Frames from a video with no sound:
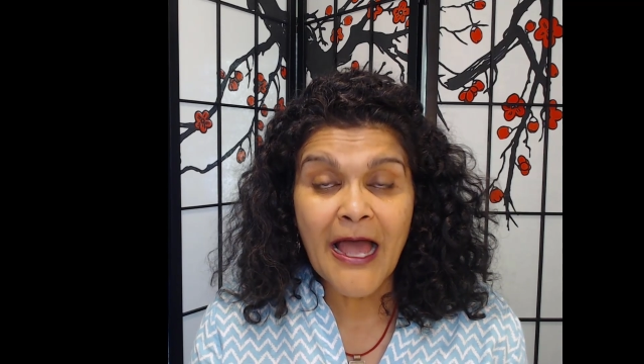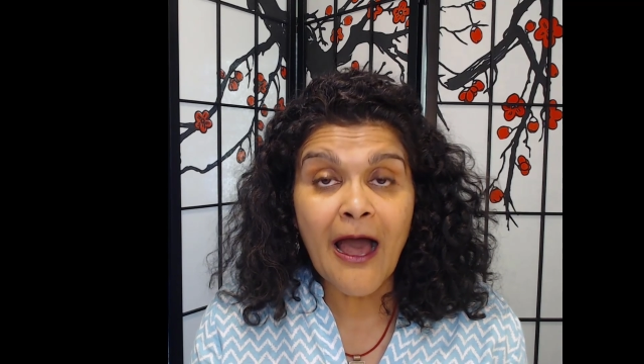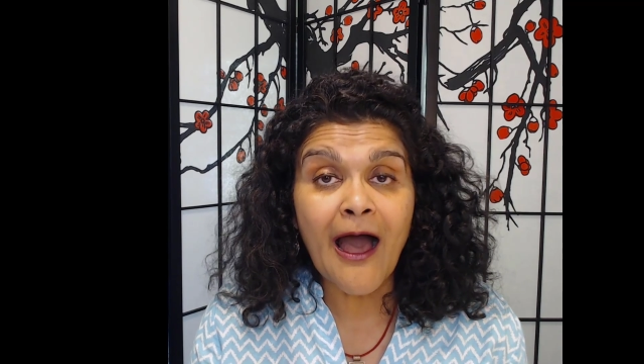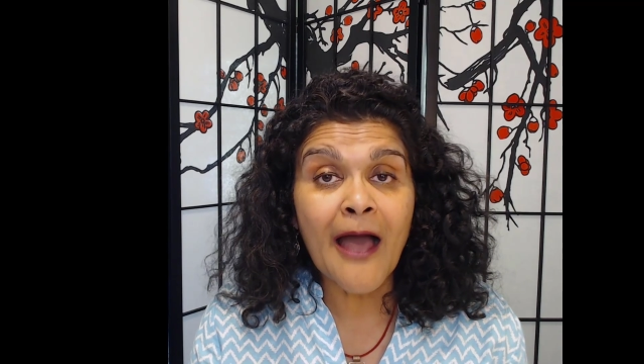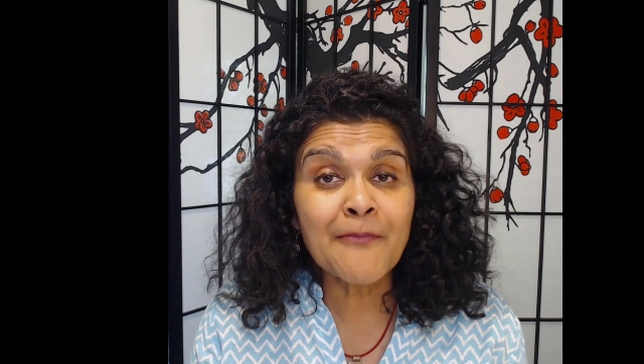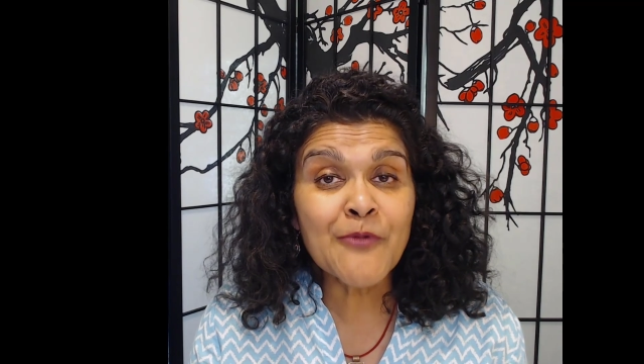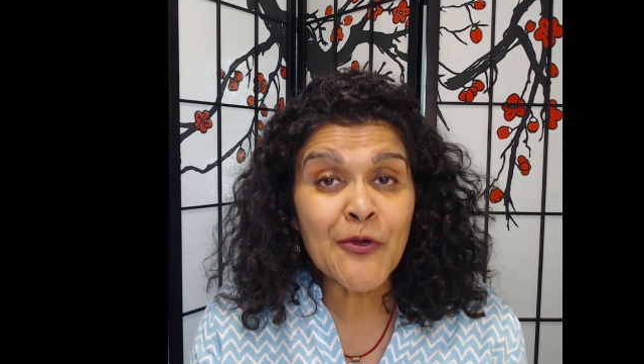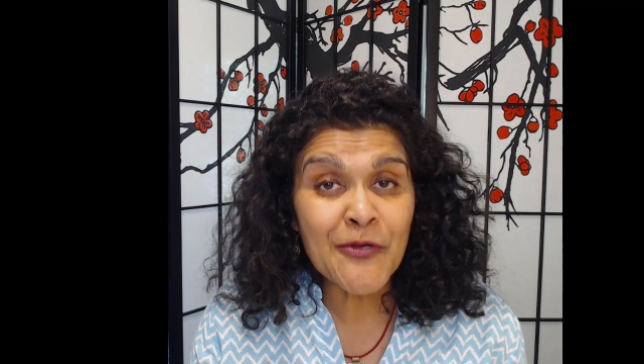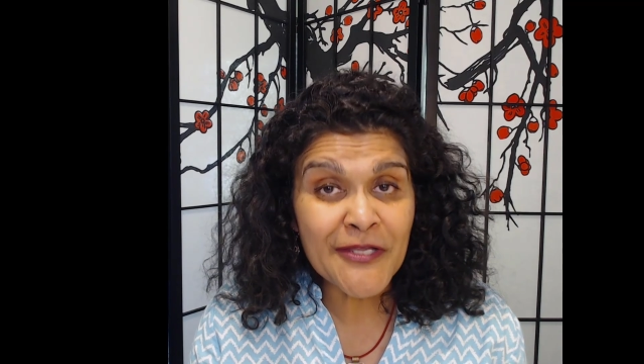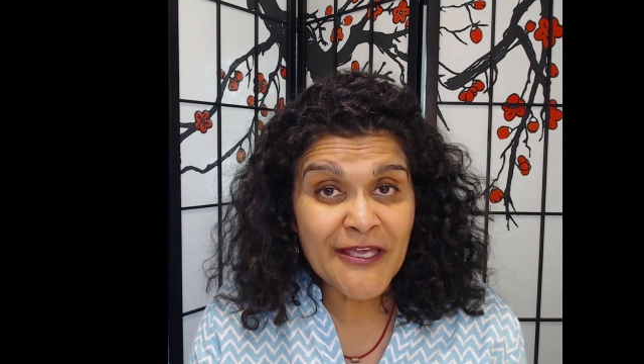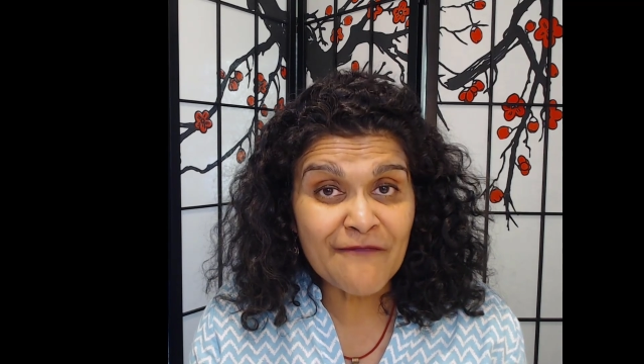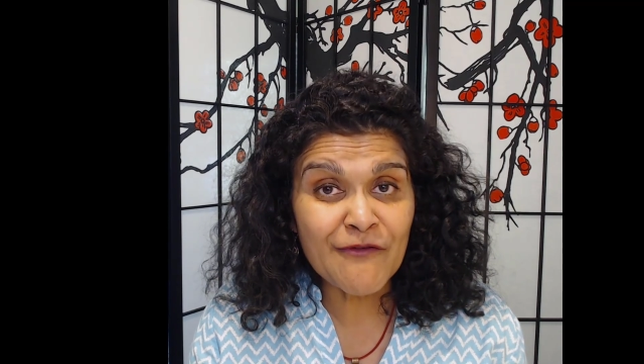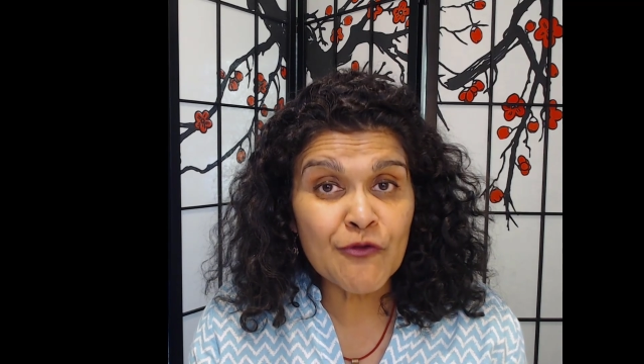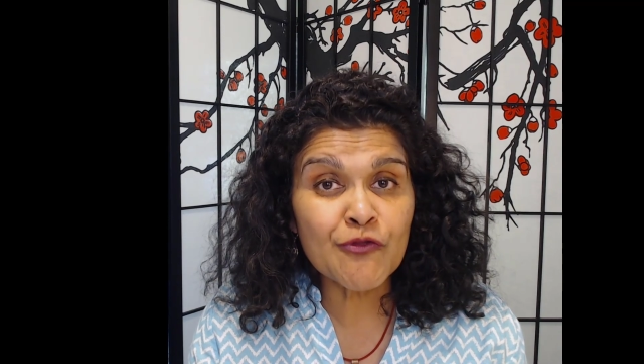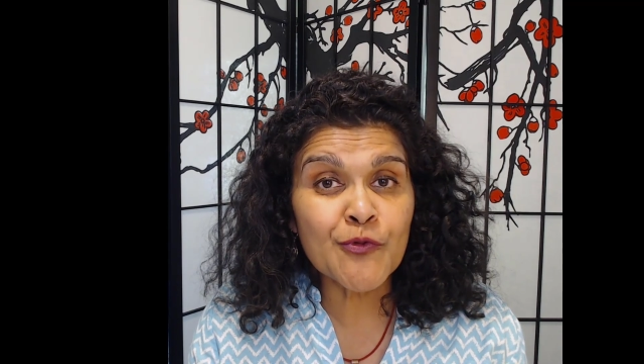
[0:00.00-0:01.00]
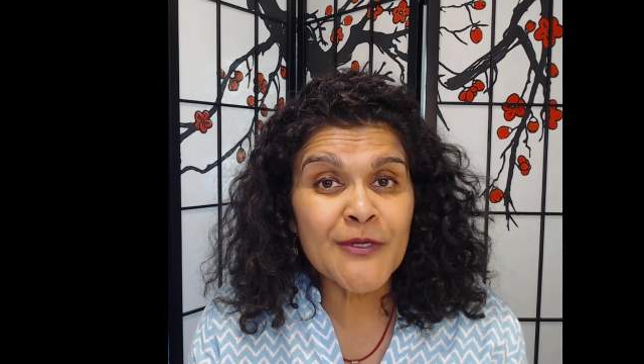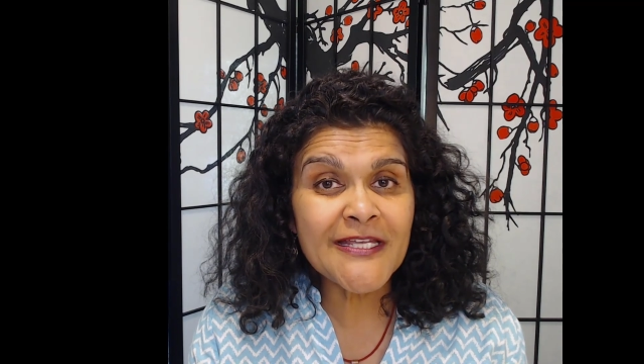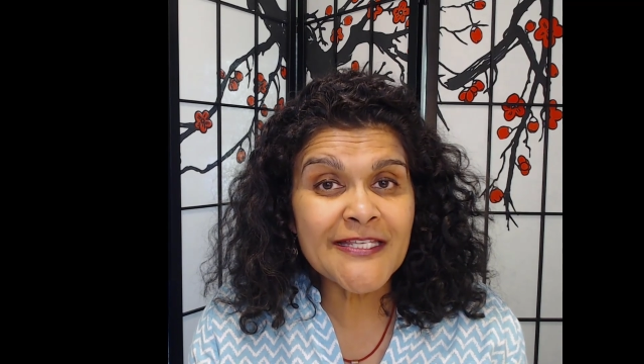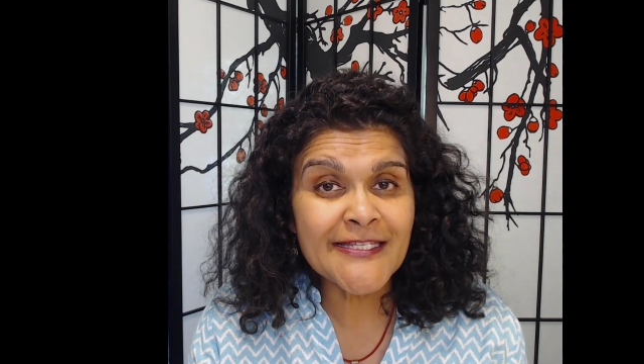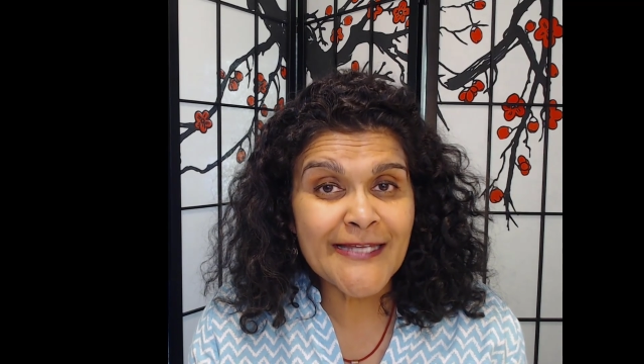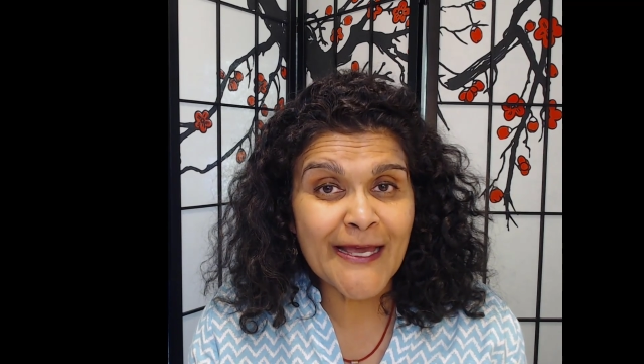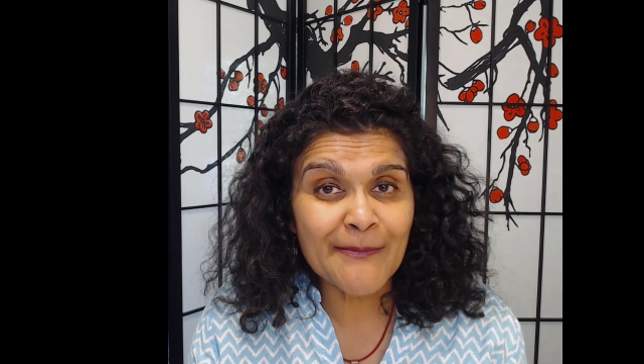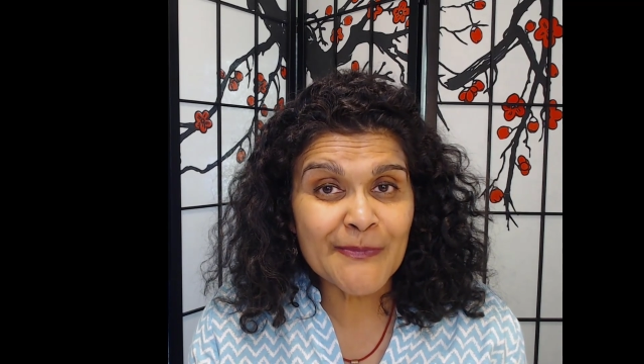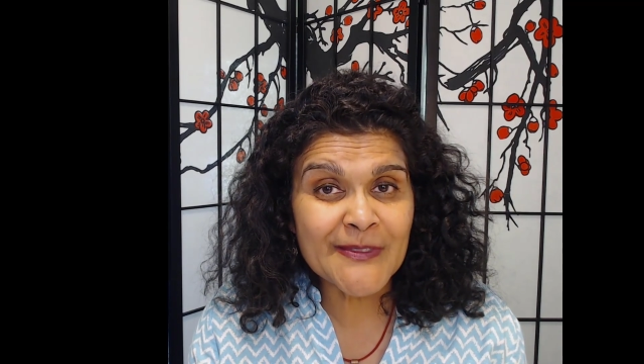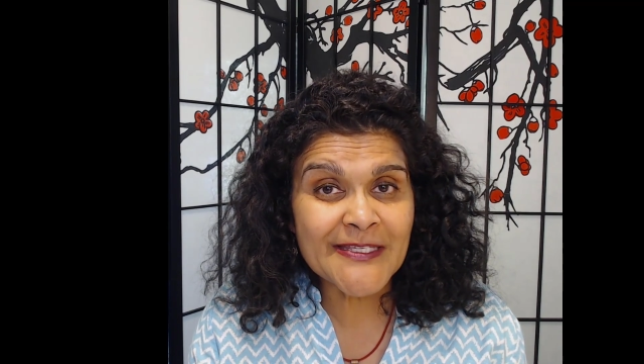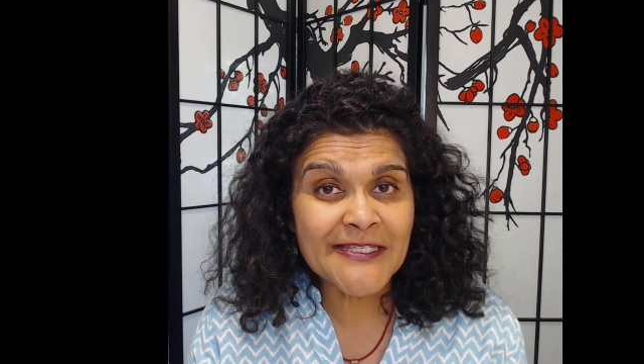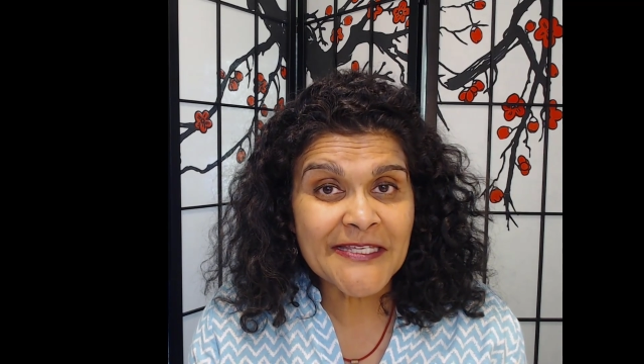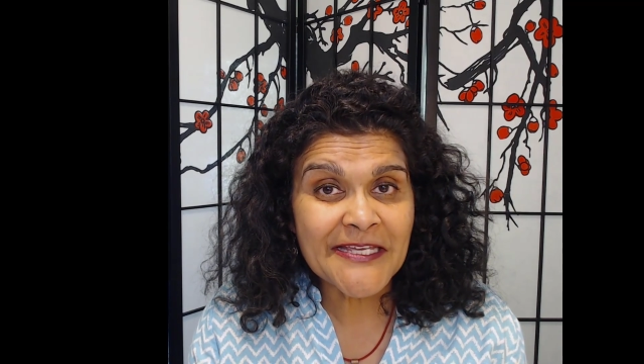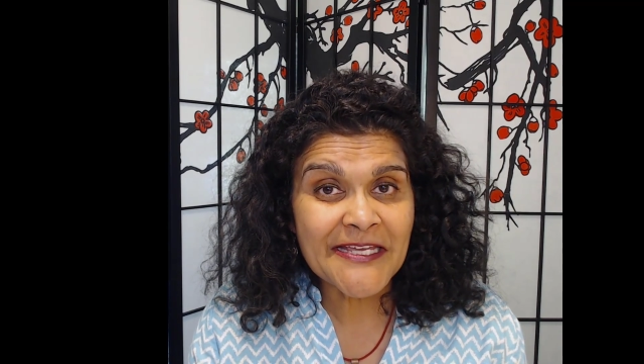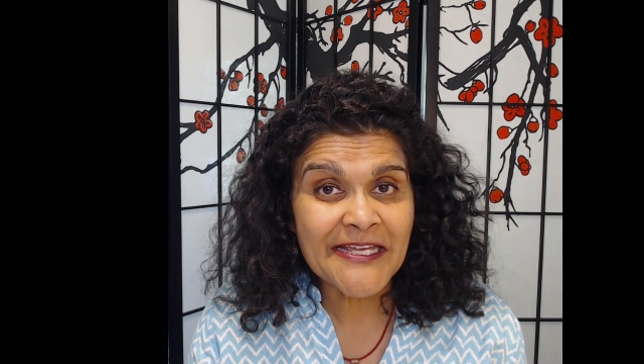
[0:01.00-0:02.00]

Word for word: I'm going to give you 3 steps